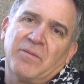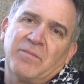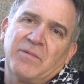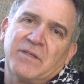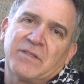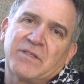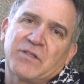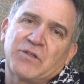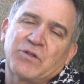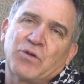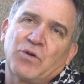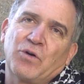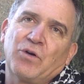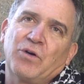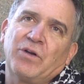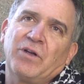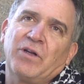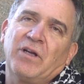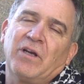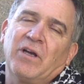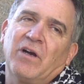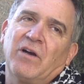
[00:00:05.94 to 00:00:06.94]
It's a
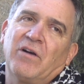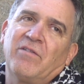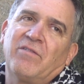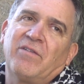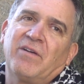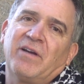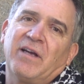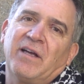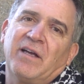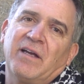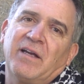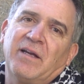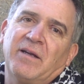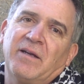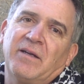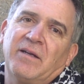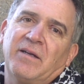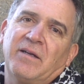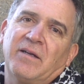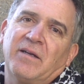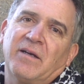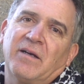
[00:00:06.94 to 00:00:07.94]
story of
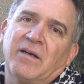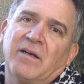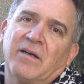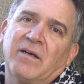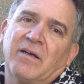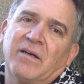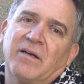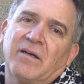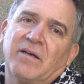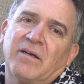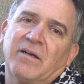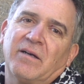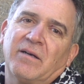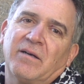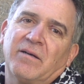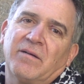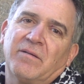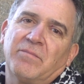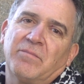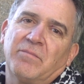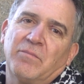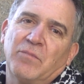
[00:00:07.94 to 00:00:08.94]
a
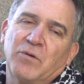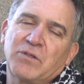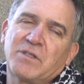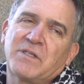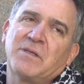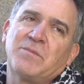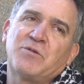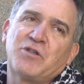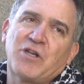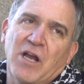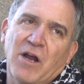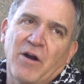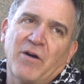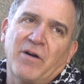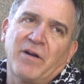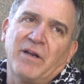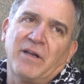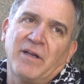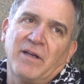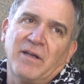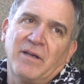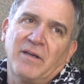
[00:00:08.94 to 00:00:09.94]
Muslim
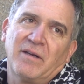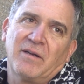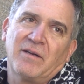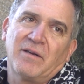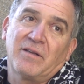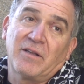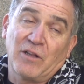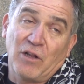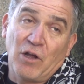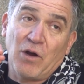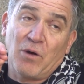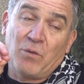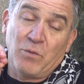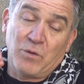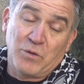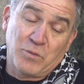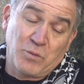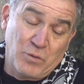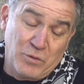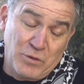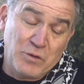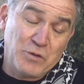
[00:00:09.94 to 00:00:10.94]
charity,
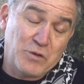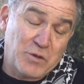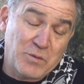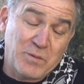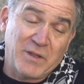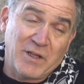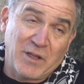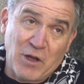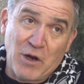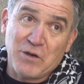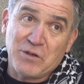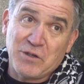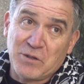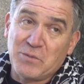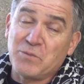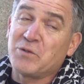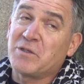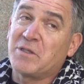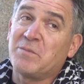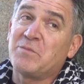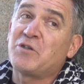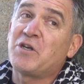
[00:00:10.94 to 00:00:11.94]
what used to be the largest
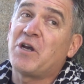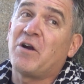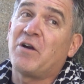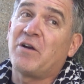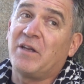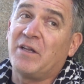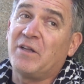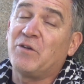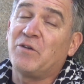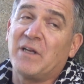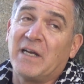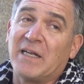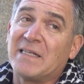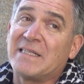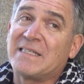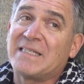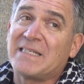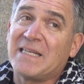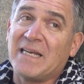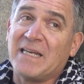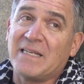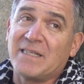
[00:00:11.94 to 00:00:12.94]
Muslim charity in the United
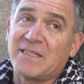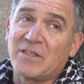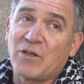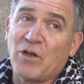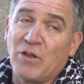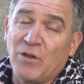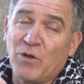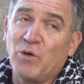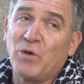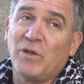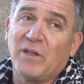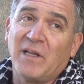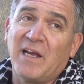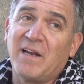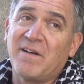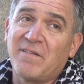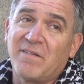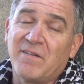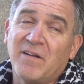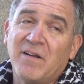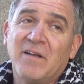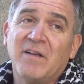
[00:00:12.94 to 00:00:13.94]
States, called the Holy
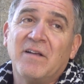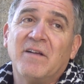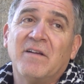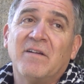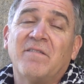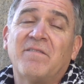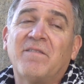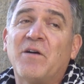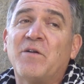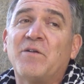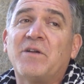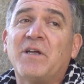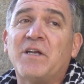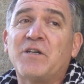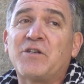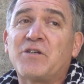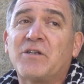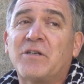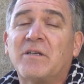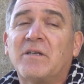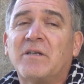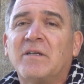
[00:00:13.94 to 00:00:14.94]
Land
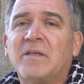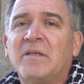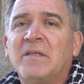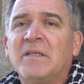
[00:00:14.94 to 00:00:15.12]
Foundation.